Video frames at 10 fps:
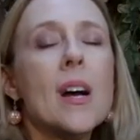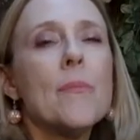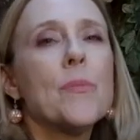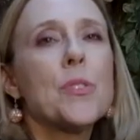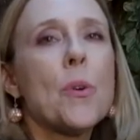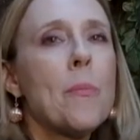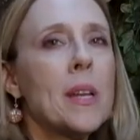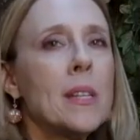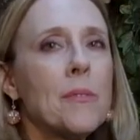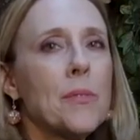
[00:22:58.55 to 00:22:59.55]
So
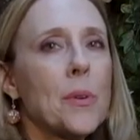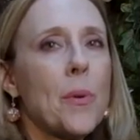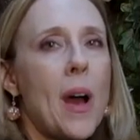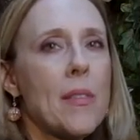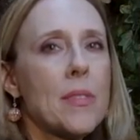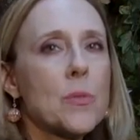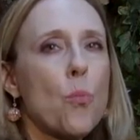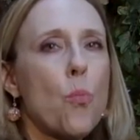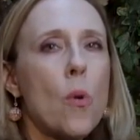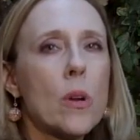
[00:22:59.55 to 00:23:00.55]
many of you had these
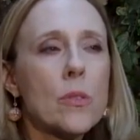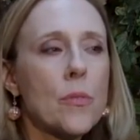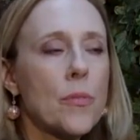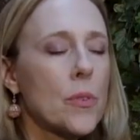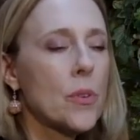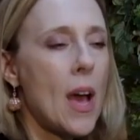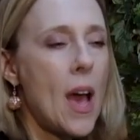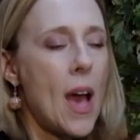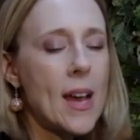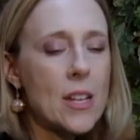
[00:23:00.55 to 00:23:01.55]
wonderful
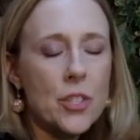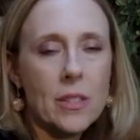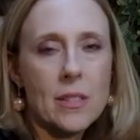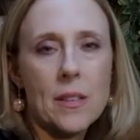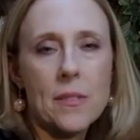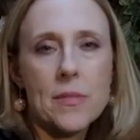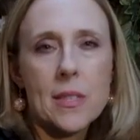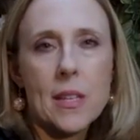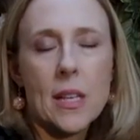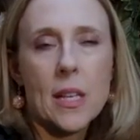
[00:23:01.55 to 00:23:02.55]
adjectives,
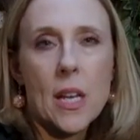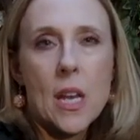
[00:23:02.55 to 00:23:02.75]
like